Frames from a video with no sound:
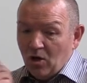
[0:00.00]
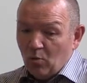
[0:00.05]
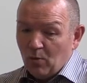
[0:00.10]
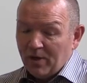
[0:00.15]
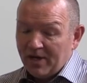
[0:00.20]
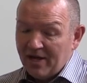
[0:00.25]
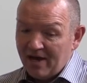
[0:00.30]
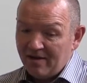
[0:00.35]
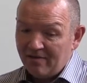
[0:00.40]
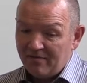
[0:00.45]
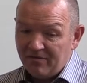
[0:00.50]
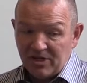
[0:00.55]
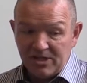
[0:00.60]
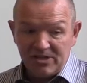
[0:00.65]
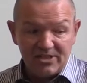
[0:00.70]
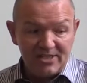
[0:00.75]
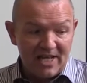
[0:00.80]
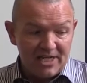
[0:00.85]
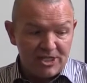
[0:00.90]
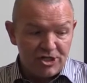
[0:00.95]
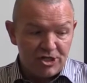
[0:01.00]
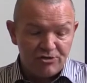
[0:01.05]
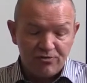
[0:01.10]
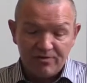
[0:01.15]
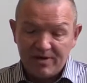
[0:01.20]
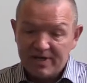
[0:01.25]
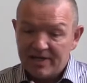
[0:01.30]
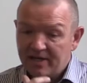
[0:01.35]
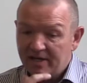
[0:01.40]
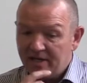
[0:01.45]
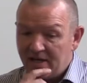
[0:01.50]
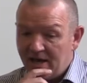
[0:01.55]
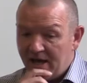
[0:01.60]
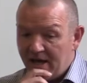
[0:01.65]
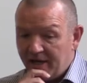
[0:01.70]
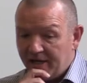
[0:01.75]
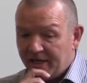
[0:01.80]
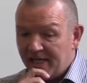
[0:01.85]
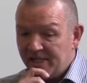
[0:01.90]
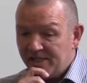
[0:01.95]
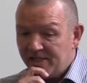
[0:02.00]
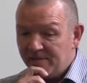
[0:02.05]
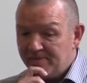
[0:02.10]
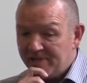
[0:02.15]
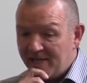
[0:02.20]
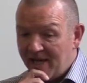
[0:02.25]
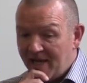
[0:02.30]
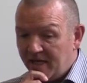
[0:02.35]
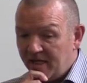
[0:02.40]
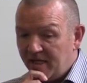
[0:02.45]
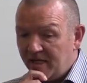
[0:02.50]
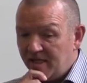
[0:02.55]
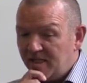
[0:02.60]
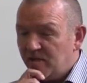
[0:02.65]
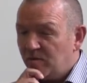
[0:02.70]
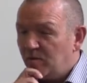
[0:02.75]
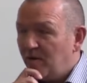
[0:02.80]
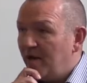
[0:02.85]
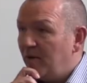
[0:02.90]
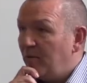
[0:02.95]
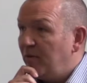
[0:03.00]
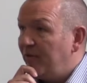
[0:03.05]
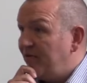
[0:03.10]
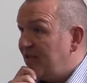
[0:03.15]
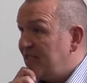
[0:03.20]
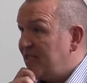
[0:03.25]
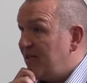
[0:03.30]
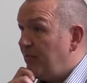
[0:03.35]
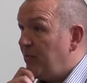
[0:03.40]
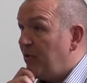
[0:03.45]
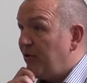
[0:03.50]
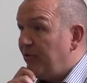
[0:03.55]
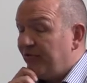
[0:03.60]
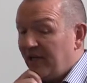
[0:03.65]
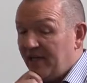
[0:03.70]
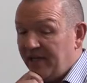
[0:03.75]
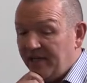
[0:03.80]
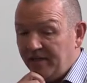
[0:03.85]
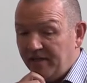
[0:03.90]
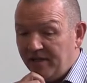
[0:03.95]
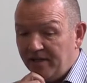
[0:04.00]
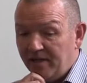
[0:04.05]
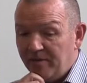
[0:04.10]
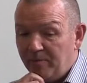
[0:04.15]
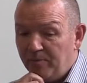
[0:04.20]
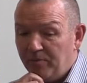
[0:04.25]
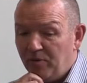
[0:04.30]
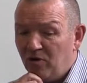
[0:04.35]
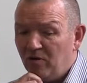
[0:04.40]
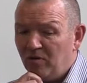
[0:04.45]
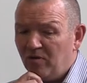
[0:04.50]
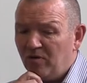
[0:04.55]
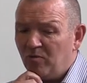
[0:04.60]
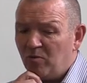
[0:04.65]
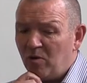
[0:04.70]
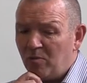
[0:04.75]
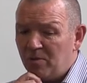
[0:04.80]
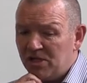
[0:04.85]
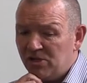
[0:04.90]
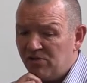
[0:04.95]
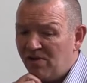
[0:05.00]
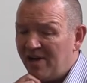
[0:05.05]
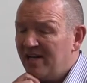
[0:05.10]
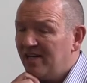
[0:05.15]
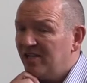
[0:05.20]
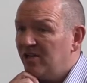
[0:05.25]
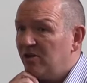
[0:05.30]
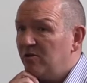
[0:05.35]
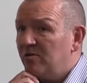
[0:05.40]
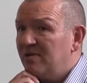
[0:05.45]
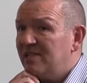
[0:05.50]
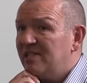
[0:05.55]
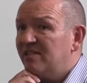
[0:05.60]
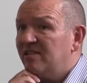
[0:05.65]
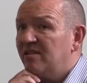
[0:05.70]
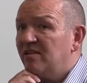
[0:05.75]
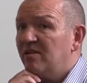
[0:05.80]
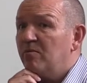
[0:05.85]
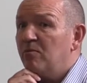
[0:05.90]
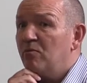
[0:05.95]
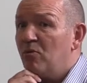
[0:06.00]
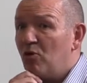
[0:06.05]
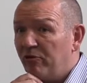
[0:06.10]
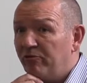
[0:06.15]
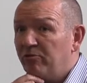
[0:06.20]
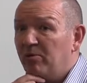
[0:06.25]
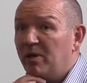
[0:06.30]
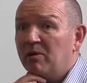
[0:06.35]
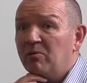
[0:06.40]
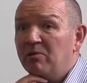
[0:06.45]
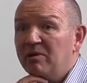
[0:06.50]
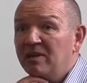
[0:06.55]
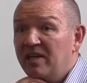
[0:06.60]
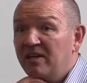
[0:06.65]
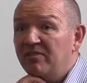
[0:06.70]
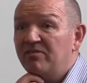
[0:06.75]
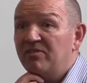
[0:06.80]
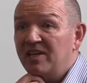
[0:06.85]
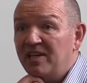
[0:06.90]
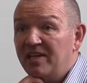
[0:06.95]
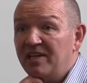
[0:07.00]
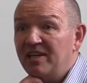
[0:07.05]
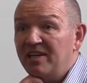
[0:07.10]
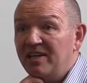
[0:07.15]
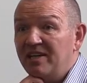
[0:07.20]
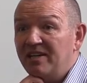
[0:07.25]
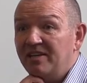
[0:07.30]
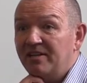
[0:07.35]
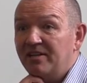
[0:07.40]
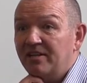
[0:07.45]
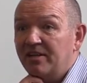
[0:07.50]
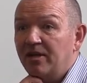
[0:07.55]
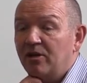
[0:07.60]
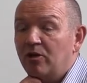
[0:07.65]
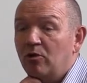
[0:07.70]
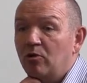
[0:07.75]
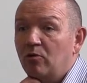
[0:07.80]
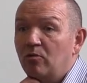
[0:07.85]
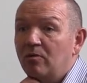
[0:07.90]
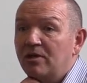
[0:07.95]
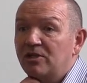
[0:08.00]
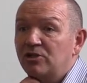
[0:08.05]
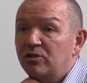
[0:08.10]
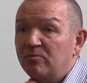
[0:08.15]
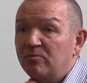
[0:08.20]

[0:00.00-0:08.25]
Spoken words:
We have the statutory kinship standards where we visit monthly, but what we try and do is more frequently if needed, you know. It